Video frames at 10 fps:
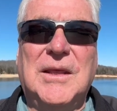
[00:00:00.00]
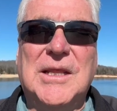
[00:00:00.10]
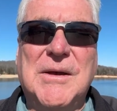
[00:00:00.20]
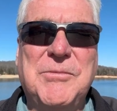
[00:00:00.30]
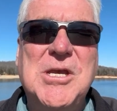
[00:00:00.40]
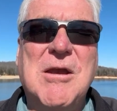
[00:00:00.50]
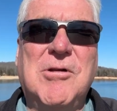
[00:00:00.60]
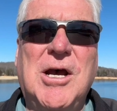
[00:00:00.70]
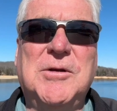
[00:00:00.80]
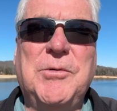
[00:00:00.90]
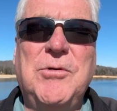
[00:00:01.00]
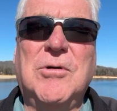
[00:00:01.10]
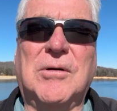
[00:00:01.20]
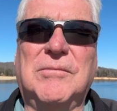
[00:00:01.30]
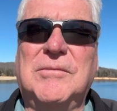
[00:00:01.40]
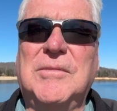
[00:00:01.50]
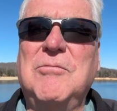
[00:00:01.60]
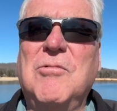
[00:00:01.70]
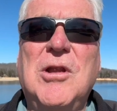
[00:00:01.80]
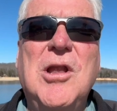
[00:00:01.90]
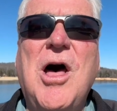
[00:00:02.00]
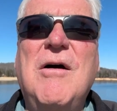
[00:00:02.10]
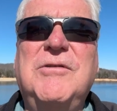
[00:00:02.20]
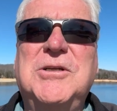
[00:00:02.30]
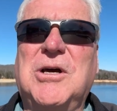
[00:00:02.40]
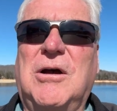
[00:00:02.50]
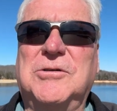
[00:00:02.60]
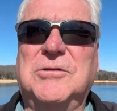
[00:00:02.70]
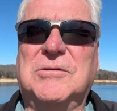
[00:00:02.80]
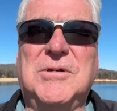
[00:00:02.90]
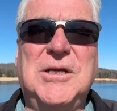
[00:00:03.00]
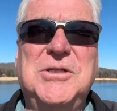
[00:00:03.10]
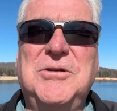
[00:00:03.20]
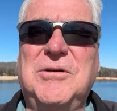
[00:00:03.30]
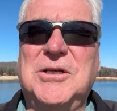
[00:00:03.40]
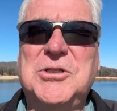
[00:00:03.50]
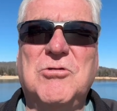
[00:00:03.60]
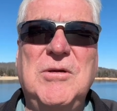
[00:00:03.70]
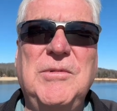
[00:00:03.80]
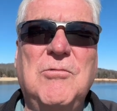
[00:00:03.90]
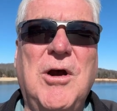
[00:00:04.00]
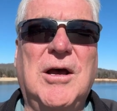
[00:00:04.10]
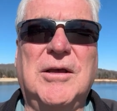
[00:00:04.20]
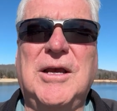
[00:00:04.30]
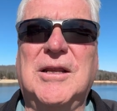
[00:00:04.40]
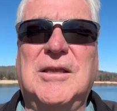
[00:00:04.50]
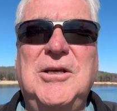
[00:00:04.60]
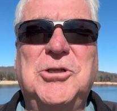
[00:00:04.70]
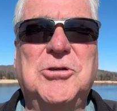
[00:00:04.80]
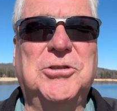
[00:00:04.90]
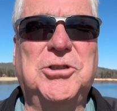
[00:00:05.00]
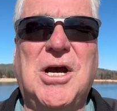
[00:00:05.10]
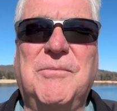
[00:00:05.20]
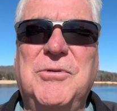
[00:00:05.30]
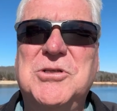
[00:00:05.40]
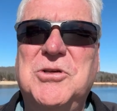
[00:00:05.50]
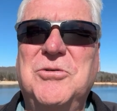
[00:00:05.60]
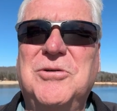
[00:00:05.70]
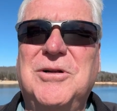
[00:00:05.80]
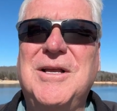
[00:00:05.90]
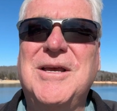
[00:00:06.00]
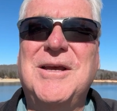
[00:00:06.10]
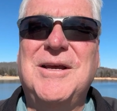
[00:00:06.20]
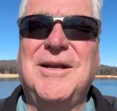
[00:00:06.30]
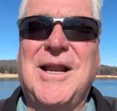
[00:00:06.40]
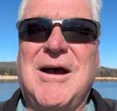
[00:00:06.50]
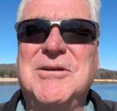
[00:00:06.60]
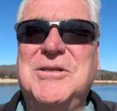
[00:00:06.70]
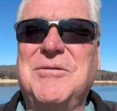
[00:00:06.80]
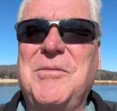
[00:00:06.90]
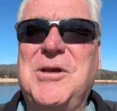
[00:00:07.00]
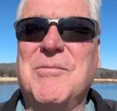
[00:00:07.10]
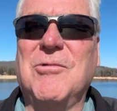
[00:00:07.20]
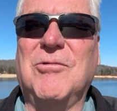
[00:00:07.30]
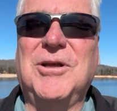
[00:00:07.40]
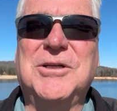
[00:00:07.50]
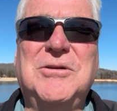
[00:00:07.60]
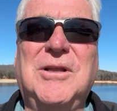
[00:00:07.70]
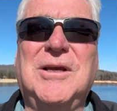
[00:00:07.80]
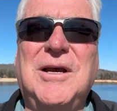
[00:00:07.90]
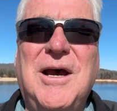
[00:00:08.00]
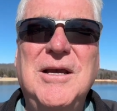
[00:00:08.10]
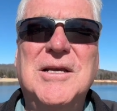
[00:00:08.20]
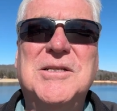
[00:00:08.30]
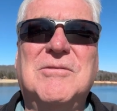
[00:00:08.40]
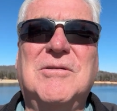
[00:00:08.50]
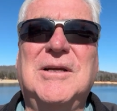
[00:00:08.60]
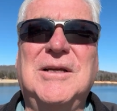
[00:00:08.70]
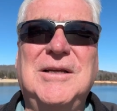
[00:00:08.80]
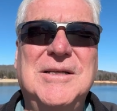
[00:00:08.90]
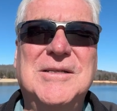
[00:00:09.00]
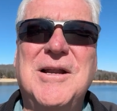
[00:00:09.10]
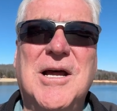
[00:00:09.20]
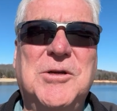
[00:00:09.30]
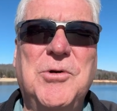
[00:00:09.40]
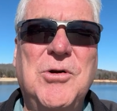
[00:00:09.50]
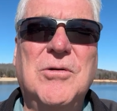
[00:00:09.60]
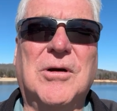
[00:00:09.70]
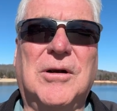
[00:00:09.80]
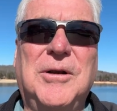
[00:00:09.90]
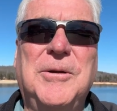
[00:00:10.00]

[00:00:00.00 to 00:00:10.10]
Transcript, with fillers: that became an entrepreneur. Loved to talk to him. He's doing extremely well. He had a t-shirt shop in school. Now he's going to become a realtor. The guy is a, he's an entrepreneur.